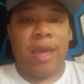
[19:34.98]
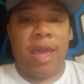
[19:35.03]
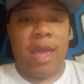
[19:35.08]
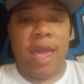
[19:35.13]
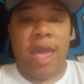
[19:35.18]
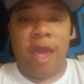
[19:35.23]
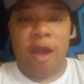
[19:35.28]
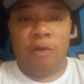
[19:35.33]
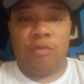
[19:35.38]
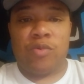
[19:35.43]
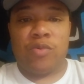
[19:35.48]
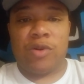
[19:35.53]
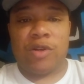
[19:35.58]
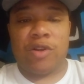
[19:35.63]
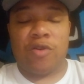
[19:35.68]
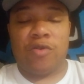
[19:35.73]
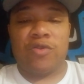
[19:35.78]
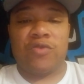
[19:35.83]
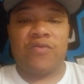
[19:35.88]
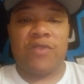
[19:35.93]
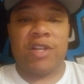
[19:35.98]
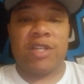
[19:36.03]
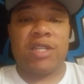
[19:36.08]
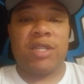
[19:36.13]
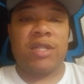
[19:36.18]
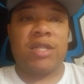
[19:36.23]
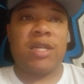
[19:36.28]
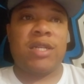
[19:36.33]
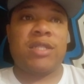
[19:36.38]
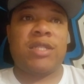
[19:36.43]
helped with those
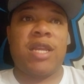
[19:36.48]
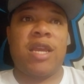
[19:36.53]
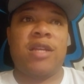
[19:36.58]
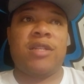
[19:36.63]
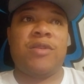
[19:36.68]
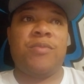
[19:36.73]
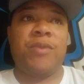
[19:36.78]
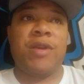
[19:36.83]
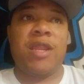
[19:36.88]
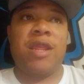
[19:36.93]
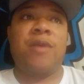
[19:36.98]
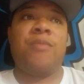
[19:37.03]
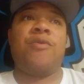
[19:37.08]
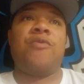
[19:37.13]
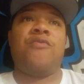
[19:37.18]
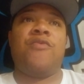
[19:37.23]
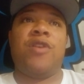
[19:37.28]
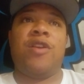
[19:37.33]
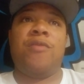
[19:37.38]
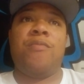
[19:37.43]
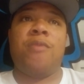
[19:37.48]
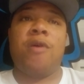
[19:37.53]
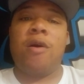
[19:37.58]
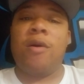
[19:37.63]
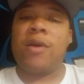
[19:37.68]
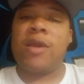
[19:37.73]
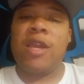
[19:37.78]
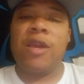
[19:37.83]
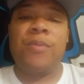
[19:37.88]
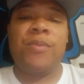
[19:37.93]
rushing touchdowns of being able to run the ball
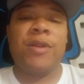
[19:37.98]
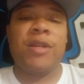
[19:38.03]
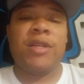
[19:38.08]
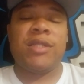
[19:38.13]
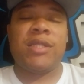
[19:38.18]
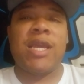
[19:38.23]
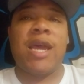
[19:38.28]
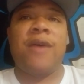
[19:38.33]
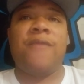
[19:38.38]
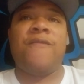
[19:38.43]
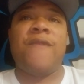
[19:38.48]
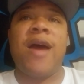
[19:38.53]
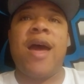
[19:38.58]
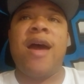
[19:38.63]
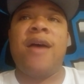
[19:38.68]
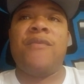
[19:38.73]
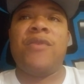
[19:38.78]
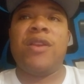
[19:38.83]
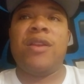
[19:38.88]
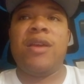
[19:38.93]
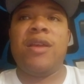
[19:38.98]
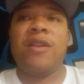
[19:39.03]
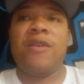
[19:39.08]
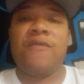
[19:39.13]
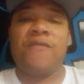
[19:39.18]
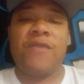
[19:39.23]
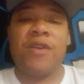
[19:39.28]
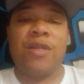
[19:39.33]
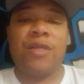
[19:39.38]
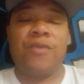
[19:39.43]
and keeping us top five in the
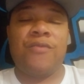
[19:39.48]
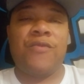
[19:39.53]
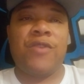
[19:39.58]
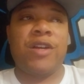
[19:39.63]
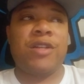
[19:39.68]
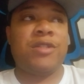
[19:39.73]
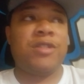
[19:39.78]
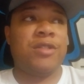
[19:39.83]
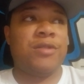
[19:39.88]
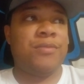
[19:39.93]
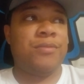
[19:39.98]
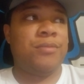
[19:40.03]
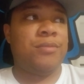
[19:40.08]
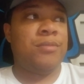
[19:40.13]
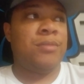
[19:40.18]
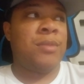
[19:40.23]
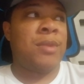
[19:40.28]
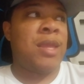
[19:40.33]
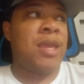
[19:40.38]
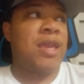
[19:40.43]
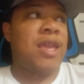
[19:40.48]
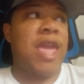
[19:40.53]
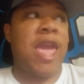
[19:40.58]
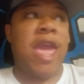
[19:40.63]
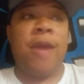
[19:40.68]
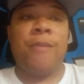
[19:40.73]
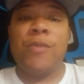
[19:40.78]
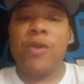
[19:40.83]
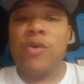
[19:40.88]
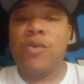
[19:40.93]
nfl in rushing
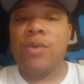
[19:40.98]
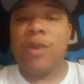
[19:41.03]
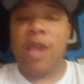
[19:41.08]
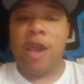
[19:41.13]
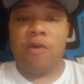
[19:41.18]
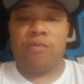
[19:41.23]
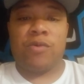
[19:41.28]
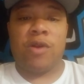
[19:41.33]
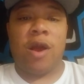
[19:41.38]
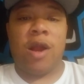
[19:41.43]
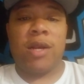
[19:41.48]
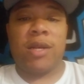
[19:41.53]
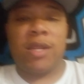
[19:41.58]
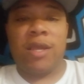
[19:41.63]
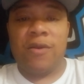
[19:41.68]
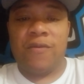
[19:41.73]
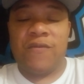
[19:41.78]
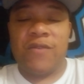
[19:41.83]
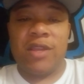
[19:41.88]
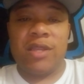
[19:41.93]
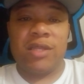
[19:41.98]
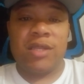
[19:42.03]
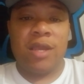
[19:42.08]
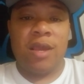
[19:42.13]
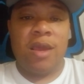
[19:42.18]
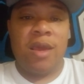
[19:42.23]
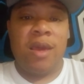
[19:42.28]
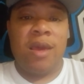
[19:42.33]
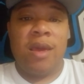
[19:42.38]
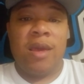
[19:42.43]
cam newton helped our defense
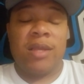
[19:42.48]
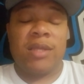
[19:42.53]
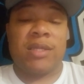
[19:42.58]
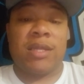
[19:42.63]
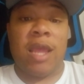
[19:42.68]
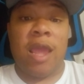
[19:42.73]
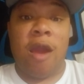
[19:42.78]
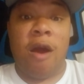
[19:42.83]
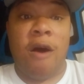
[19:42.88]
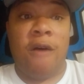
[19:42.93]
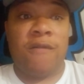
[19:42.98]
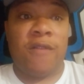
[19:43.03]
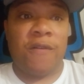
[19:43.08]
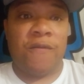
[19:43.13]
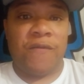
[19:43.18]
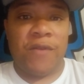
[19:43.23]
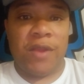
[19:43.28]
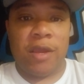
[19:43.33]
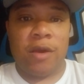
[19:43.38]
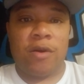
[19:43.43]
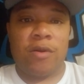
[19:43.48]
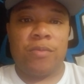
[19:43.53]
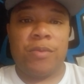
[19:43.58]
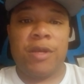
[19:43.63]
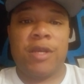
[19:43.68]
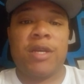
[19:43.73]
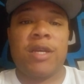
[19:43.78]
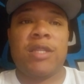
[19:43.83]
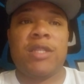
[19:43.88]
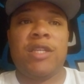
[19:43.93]
stay off the field
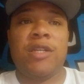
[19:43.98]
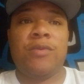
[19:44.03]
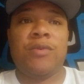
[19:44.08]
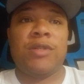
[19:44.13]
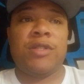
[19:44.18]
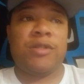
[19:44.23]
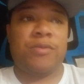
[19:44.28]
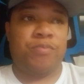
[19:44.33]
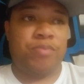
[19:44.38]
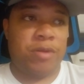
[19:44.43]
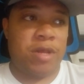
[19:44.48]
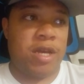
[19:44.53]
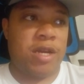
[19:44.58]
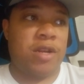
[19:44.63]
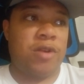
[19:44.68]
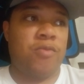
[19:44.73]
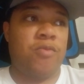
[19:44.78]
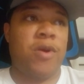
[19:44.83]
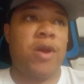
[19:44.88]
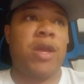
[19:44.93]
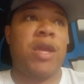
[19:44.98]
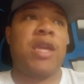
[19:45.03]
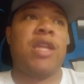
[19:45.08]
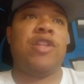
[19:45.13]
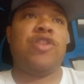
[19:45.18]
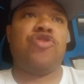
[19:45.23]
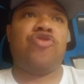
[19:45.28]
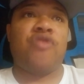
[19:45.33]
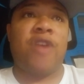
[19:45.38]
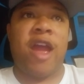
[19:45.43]
because he was plugging away
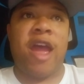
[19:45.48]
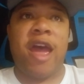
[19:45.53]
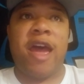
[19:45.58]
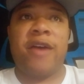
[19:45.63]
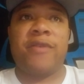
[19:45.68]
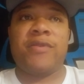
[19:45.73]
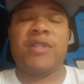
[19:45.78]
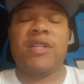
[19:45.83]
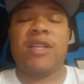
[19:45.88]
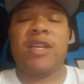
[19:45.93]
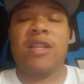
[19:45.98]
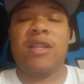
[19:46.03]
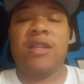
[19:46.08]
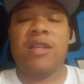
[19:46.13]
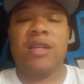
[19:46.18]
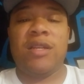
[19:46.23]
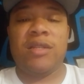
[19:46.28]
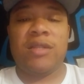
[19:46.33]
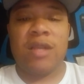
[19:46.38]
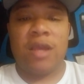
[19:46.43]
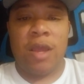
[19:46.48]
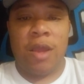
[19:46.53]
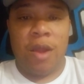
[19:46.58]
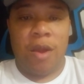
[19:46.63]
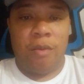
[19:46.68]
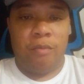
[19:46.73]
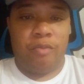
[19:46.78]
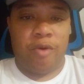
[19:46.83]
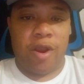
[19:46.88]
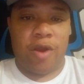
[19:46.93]
getting drives and getting these
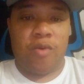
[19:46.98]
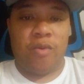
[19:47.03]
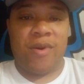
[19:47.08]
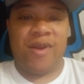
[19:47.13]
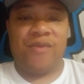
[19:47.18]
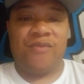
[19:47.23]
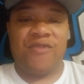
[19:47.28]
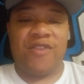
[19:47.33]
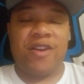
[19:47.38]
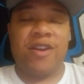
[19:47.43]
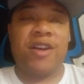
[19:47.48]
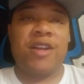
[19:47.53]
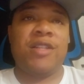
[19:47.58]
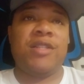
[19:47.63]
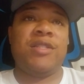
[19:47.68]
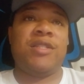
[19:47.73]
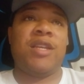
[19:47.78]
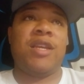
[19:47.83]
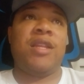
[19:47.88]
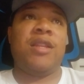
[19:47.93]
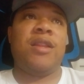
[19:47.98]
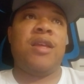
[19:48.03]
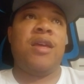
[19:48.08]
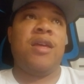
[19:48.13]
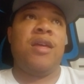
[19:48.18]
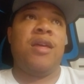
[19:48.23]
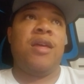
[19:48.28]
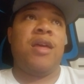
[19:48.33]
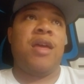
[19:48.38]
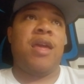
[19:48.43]
breakaway runs and
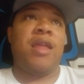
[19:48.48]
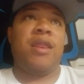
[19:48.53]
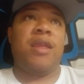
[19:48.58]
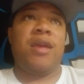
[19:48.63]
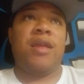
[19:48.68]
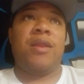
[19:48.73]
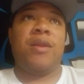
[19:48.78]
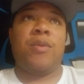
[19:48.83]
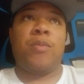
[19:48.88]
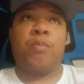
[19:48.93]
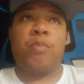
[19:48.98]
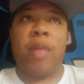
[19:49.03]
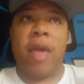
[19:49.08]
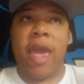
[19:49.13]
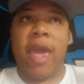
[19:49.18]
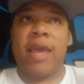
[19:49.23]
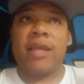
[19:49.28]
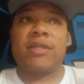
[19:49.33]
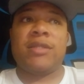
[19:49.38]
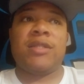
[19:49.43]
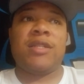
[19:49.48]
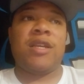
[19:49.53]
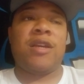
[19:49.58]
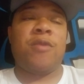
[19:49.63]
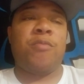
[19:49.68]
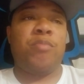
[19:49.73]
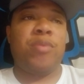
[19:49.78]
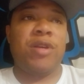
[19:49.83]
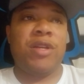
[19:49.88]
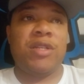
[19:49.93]
and then the passes and
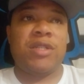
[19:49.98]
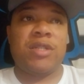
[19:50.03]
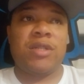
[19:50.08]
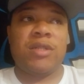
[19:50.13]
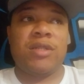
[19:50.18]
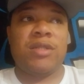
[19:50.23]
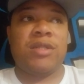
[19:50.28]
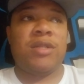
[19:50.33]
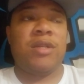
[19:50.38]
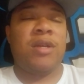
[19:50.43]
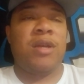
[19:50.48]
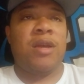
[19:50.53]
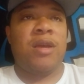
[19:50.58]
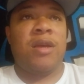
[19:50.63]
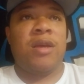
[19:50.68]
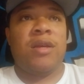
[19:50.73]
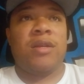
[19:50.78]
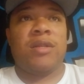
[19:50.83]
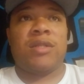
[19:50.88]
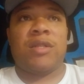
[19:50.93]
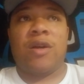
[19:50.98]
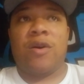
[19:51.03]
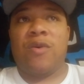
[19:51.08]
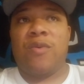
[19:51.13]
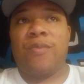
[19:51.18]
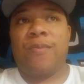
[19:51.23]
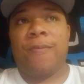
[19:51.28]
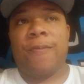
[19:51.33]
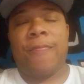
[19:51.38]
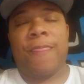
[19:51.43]
completions.
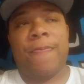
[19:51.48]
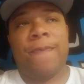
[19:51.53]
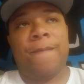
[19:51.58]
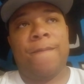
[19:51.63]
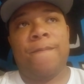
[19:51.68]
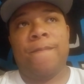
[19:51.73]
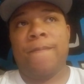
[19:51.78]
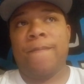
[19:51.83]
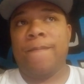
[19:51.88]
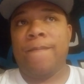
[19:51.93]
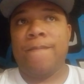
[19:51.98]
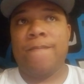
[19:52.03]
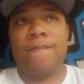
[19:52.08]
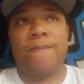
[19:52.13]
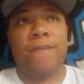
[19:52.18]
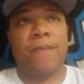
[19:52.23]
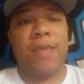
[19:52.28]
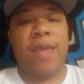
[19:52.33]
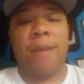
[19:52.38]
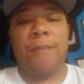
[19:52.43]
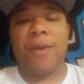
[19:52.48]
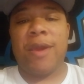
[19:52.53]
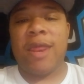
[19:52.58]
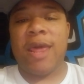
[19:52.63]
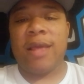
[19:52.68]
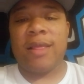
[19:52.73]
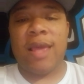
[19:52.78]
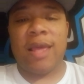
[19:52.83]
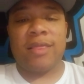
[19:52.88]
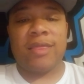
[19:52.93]
So, I mean,
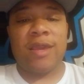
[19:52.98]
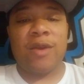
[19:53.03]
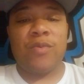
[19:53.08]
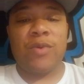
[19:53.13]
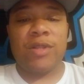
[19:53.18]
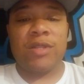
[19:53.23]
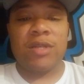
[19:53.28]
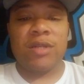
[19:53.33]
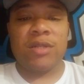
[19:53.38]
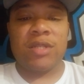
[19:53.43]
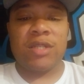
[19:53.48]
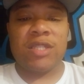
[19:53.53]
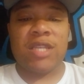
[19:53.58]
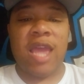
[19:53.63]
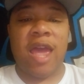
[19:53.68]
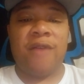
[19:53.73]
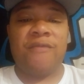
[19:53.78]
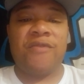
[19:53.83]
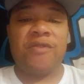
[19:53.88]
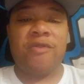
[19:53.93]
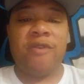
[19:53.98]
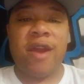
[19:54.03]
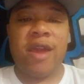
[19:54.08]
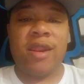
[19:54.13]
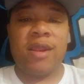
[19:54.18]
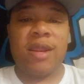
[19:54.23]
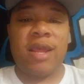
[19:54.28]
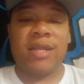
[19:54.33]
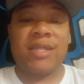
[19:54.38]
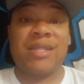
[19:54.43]
I, I think we took this guy for
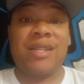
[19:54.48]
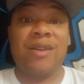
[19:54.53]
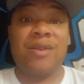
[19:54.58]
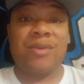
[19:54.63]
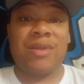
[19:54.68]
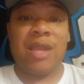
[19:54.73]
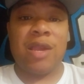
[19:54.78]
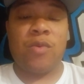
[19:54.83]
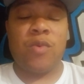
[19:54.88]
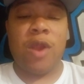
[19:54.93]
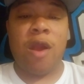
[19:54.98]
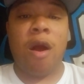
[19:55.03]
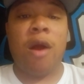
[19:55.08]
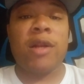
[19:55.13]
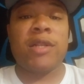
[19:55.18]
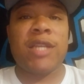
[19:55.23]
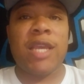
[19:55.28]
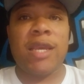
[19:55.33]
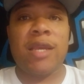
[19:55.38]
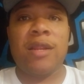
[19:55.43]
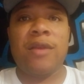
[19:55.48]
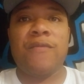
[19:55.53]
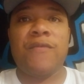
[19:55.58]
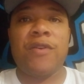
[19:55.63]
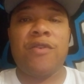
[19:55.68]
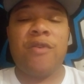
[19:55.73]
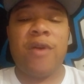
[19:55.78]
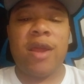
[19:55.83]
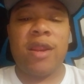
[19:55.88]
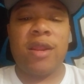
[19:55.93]
granted. I still think we are taking him
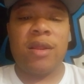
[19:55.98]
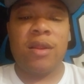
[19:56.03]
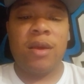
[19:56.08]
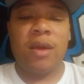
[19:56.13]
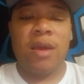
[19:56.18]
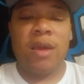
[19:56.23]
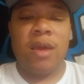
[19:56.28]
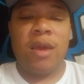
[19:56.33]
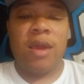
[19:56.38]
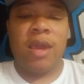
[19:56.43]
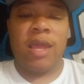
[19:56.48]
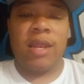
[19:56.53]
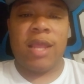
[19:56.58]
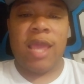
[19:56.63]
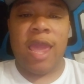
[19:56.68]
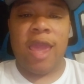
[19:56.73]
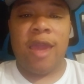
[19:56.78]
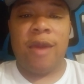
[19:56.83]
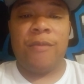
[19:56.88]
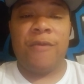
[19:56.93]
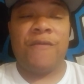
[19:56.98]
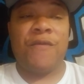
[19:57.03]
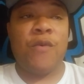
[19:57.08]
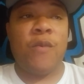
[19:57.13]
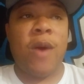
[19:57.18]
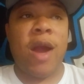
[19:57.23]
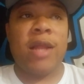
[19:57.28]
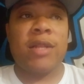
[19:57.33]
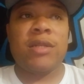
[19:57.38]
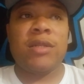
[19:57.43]
for granted. And Cam, if you're
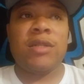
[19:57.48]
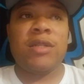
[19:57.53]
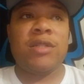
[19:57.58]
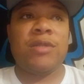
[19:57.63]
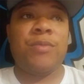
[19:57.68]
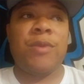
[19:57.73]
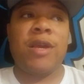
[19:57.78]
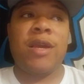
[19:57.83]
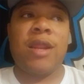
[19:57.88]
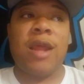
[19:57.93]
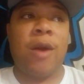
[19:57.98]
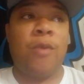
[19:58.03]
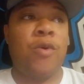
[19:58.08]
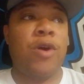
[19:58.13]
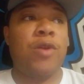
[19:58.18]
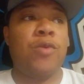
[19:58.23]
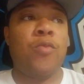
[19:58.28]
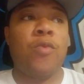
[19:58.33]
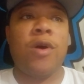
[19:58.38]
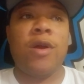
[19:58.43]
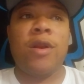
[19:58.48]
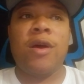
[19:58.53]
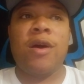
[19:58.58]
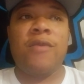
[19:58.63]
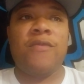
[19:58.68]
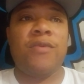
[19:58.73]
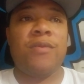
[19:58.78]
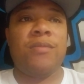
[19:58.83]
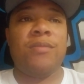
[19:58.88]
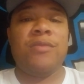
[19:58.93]
watching this, man, I wasn't one
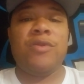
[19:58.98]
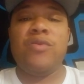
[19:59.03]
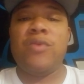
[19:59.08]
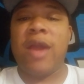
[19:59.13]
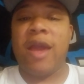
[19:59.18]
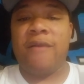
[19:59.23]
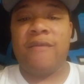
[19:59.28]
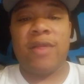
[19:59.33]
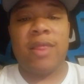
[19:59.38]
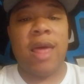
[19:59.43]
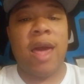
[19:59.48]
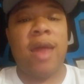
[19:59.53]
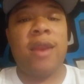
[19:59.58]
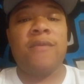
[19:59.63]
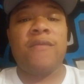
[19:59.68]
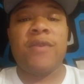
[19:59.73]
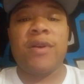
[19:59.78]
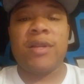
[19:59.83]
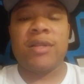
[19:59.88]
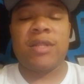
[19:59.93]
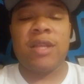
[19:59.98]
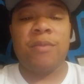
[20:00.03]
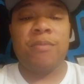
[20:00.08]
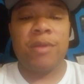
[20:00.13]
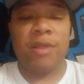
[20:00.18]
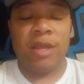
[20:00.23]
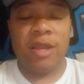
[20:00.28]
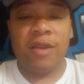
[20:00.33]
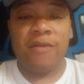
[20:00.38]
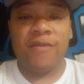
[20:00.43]
of them. You have a lot of us that
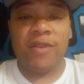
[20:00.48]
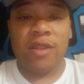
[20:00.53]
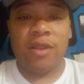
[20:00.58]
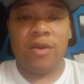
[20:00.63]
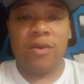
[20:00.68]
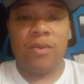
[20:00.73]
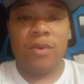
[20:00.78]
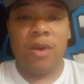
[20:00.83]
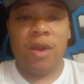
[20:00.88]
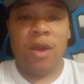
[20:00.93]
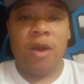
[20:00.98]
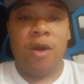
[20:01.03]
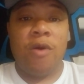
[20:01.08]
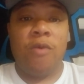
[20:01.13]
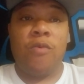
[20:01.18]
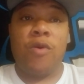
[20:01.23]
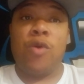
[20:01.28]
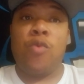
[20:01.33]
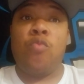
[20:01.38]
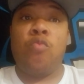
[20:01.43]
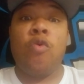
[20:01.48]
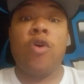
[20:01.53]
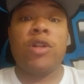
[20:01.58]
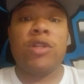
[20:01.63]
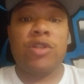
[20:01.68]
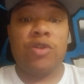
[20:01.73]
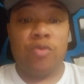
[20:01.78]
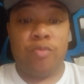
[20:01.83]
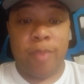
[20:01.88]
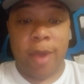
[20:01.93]
believe in you. We
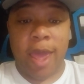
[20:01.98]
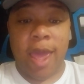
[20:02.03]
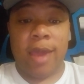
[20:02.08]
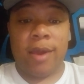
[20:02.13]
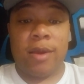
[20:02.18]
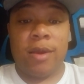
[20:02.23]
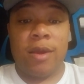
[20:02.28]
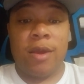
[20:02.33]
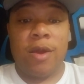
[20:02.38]
want you back.